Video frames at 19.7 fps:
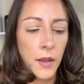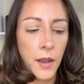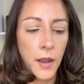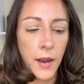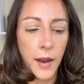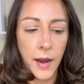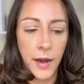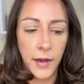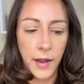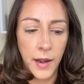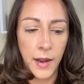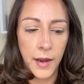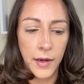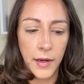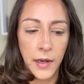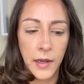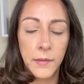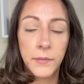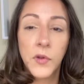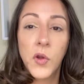And I
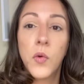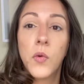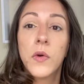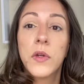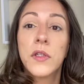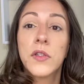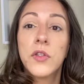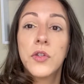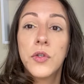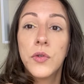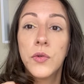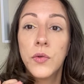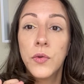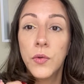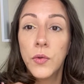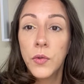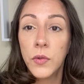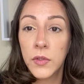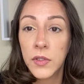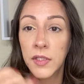am going to
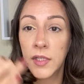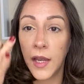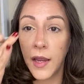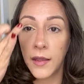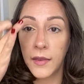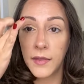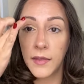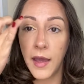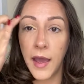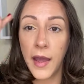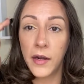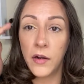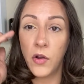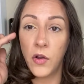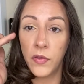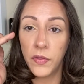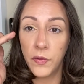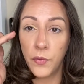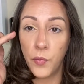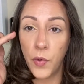take that on
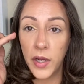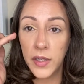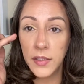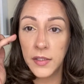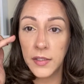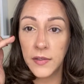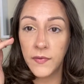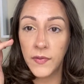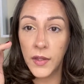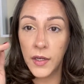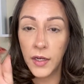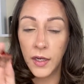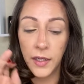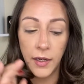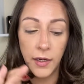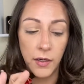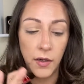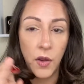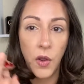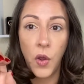the rest of the
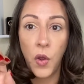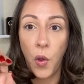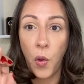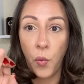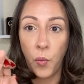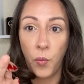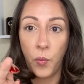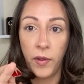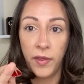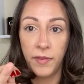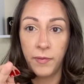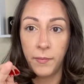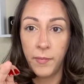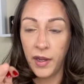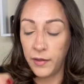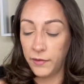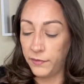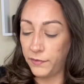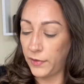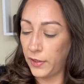lid with my
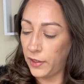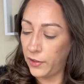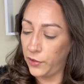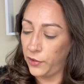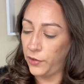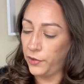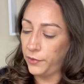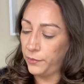finger.